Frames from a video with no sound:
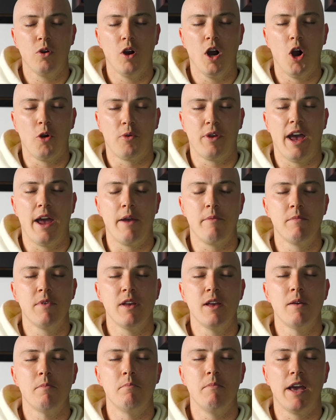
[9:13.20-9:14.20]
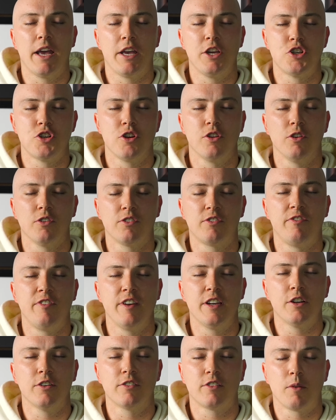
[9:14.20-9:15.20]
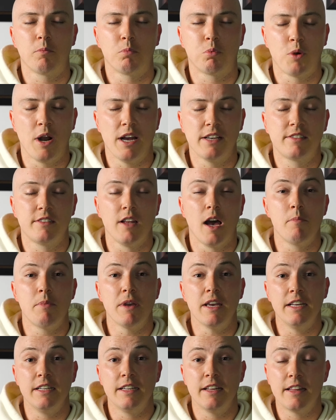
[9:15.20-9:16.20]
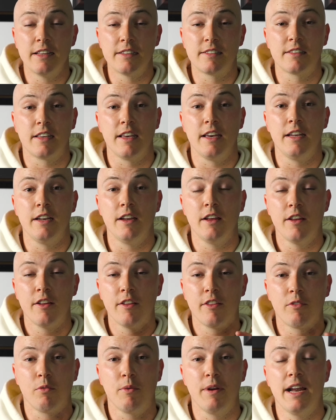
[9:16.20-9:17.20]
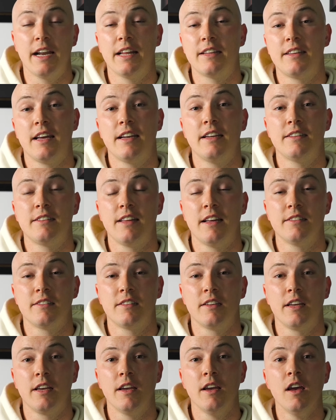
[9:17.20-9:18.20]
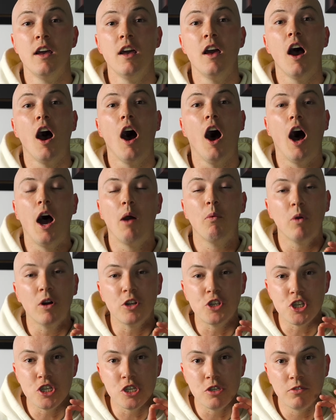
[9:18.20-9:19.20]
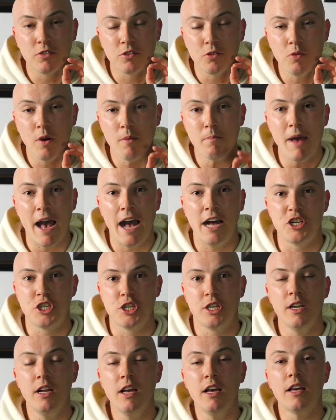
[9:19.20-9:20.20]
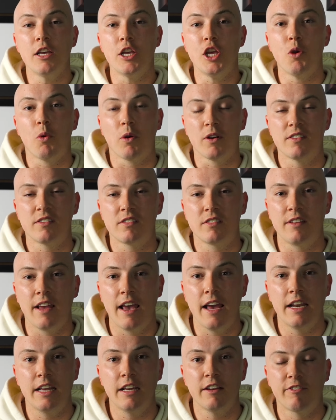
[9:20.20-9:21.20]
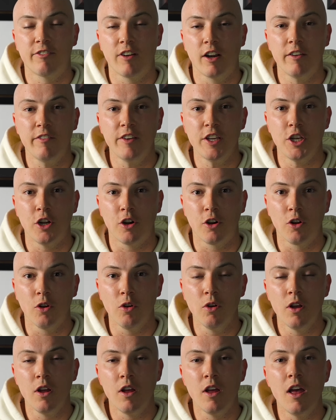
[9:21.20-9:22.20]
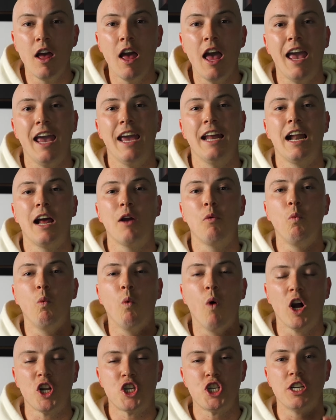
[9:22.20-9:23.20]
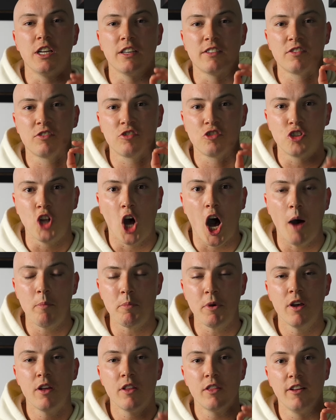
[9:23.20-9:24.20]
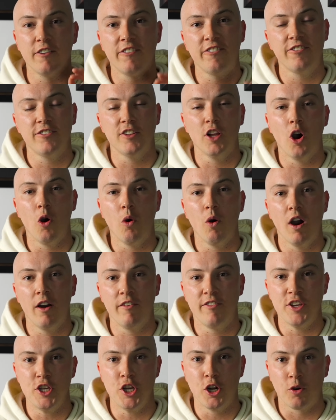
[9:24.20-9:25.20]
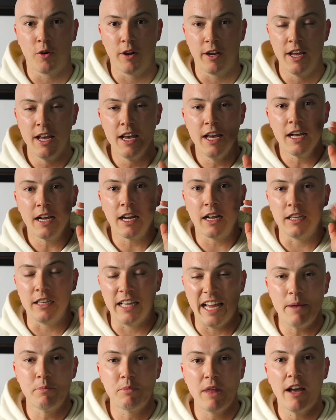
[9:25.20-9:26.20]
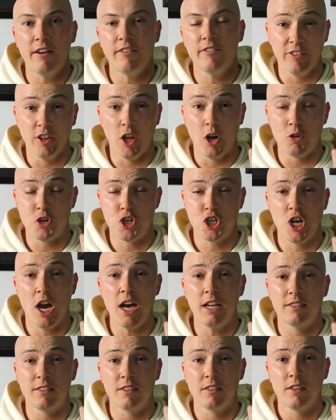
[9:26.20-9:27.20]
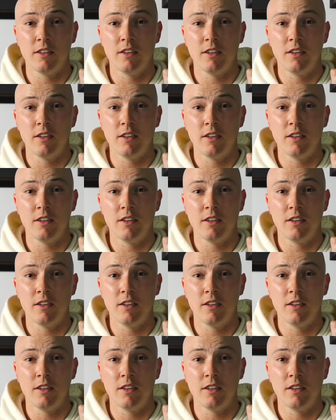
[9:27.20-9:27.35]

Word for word: Okay, making sure those fingers are pressed up into the skin, 3 out of 10 intensity. I want you to imagine you are standing in front of a urinal and I want you to stop the flow of urine. Clamp that flow shut,